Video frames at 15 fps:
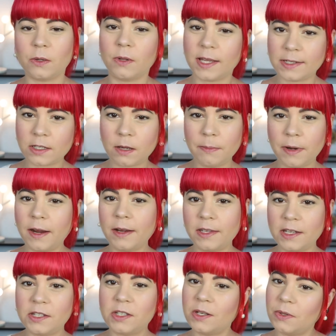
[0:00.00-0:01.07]
So let's compare
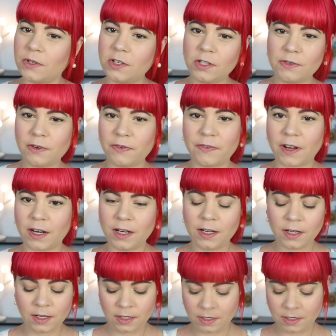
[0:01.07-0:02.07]
these two just for fun.